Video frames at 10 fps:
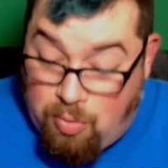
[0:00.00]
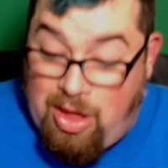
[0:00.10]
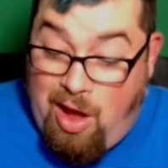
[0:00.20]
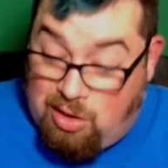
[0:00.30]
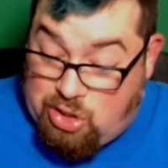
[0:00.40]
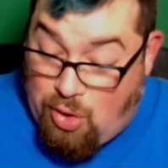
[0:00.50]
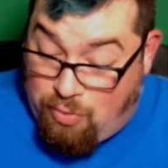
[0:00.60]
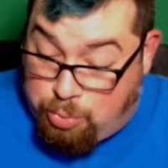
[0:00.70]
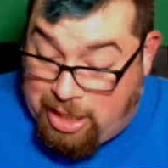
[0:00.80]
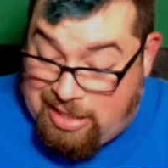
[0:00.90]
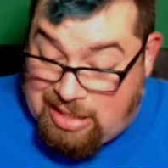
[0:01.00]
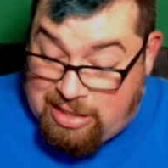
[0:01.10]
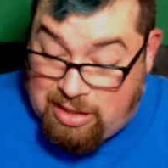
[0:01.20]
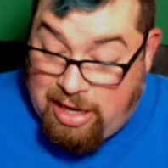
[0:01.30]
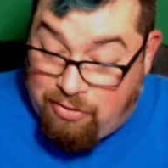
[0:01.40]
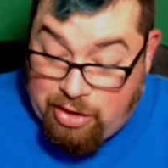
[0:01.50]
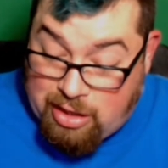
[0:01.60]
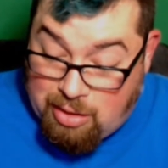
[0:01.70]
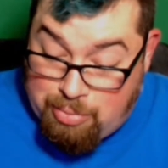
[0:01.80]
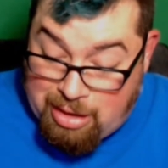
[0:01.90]
they also have a place in nearly every
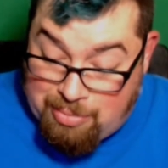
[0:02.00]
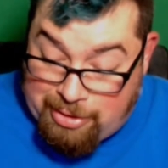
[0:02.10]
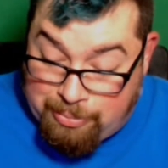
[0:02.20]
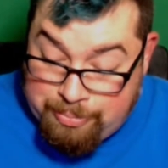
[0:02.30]
Colombian meal.